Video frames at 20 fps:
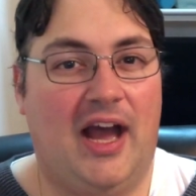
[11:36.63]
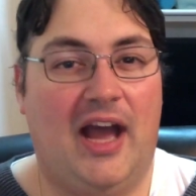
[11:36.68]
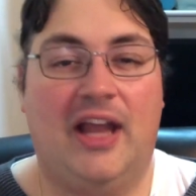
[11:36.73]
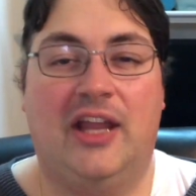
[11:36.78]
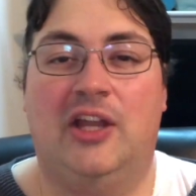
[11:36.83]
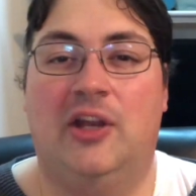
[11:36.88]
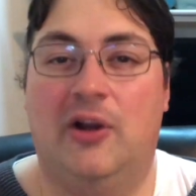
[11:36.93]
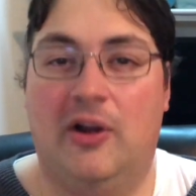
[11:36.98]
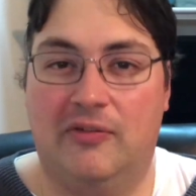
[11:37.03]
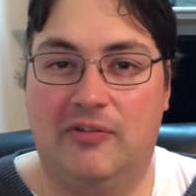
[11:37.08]

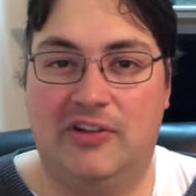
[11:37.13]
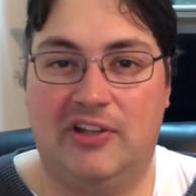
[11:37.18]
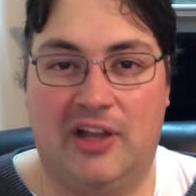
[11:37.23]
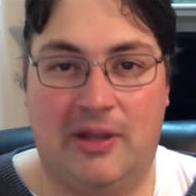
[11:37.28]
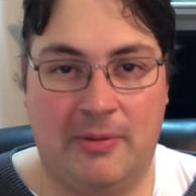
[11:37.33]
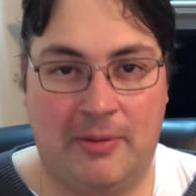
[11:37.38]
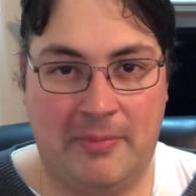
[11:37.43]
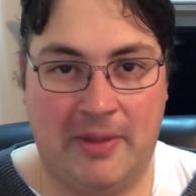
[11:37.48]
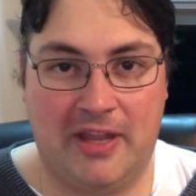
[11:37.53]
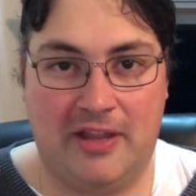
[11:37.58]
every
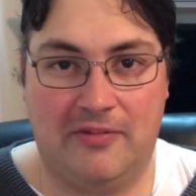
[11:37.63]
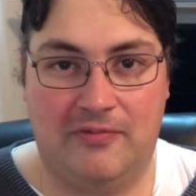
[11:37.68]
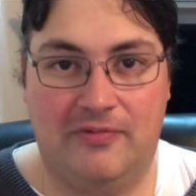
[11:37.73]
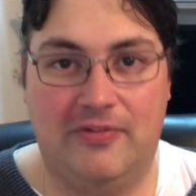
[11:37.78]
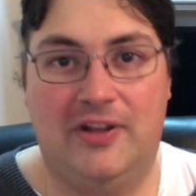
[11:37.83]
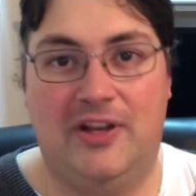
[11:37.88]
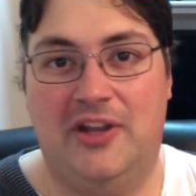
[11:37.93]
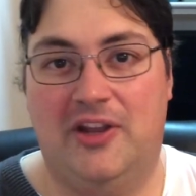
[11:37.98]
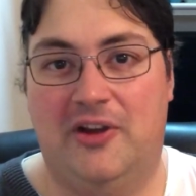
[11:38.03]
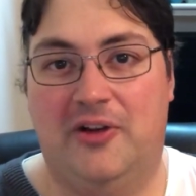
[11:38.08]
time I make a
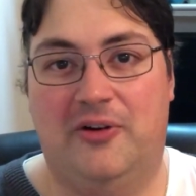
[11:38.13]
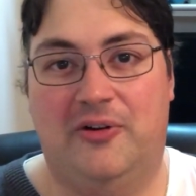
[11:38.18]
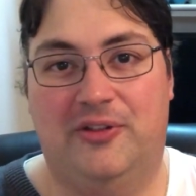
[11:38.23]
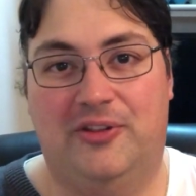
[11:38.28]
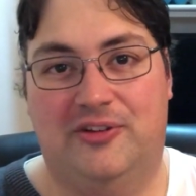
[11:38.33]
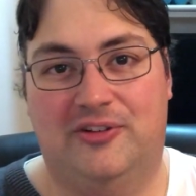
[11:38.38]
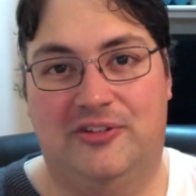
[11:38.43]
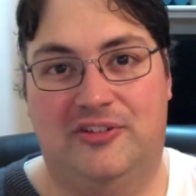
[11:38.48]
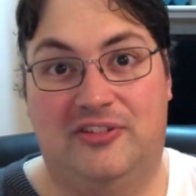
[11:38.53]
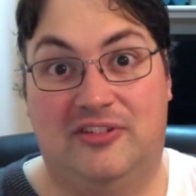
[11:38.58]

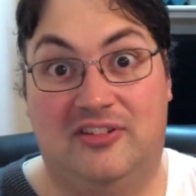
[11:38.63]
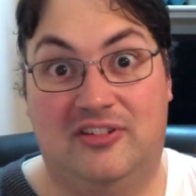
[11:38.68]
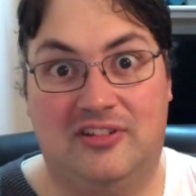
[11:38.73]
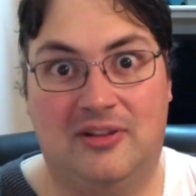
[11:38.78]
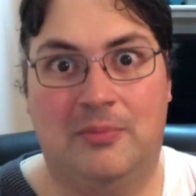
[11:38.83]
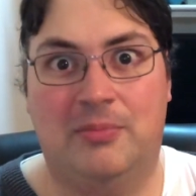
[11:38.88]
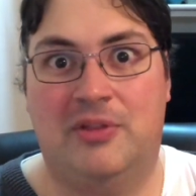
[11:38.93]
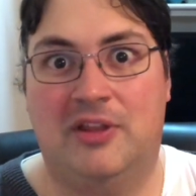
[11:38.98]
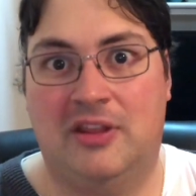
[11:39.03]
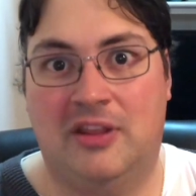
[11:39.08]
video, there's
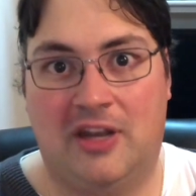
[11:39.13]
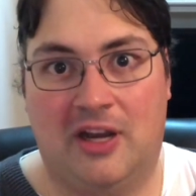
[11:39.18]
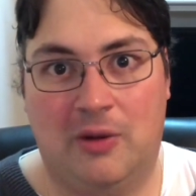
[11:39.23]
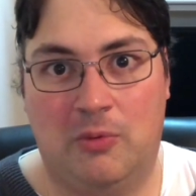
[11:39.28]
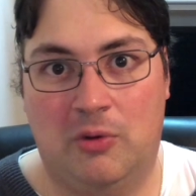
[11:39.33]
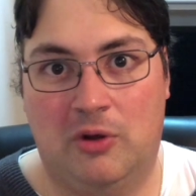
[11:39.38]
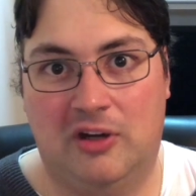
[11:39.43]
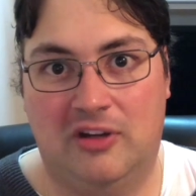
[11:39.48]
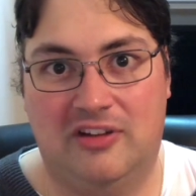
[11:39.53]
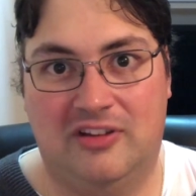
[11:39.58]
something that
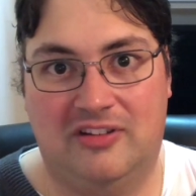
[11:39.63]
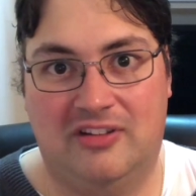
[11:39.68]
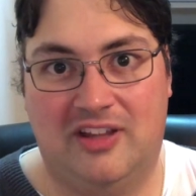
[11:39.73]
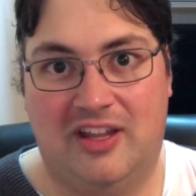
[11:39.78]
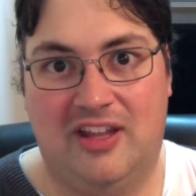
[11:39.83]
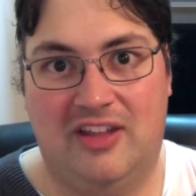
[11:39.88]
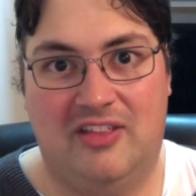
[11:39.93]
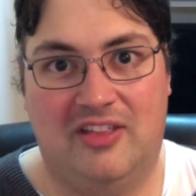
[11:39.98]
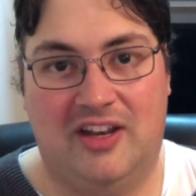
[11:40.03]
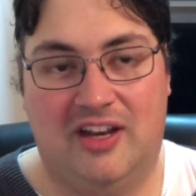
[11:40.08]
I wanted to
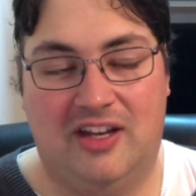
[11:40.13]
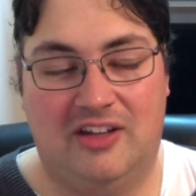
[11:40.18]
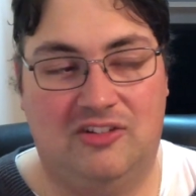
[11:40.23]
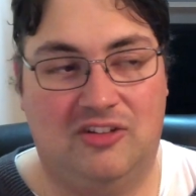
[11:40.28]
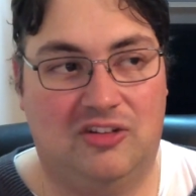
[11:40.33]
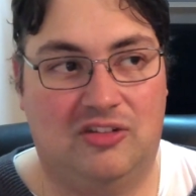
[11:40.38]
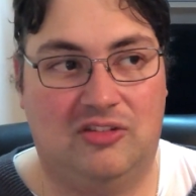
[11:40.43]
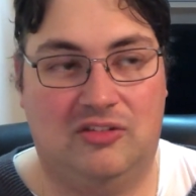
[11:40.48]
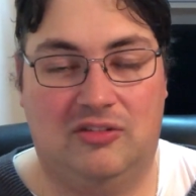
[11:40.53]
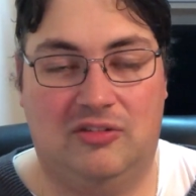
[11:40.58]
say that I
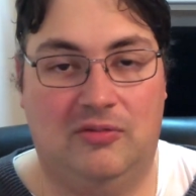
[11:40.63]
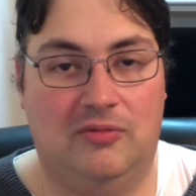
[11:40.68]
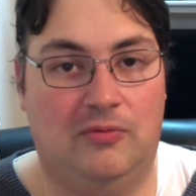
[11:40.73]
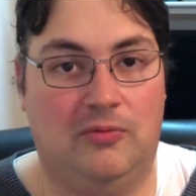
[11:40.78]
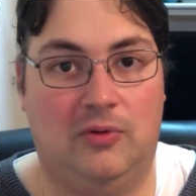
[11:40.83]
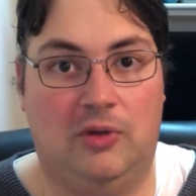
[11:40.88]
just,